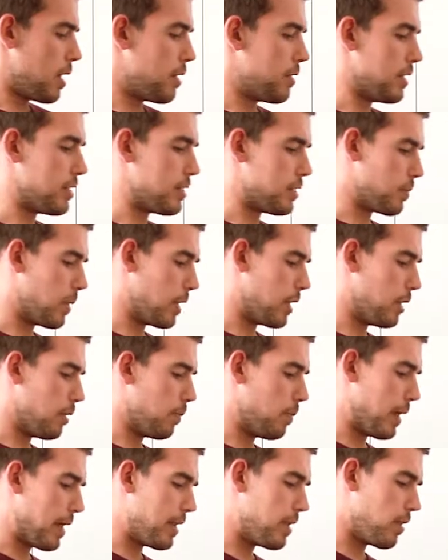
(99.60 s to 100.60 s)
this is my little
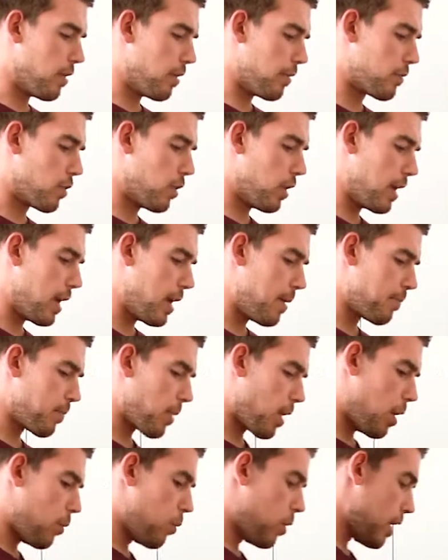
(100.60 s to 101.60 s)
blender I've got here.
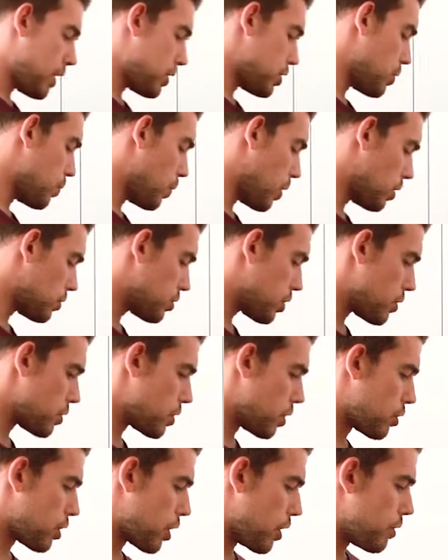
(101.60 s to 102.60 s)
What I'll do is
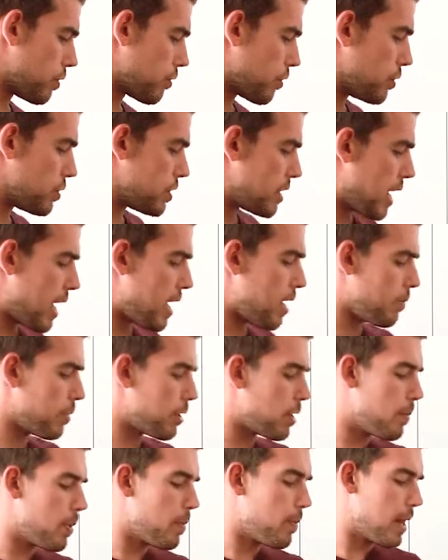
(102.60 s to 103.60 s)
I'll go through. Today I'm
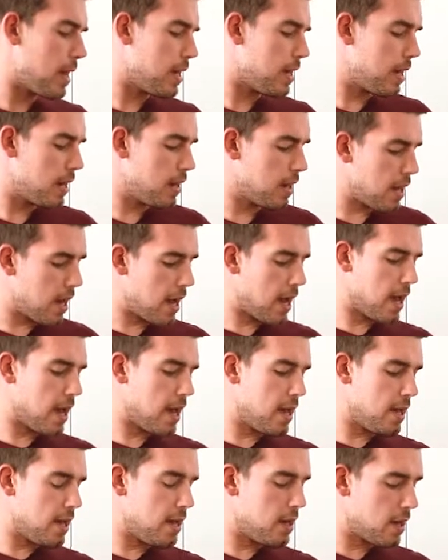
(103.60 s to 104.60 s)
going to be making
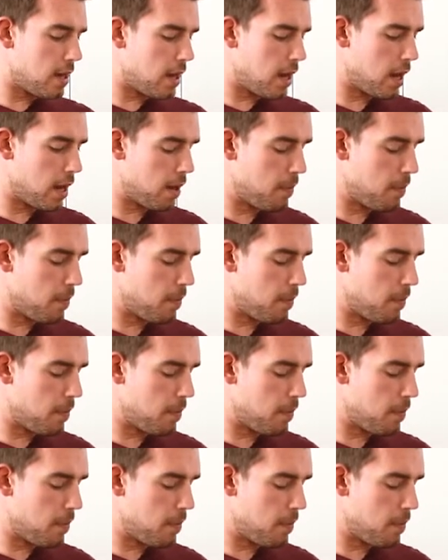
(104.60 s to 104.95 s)
a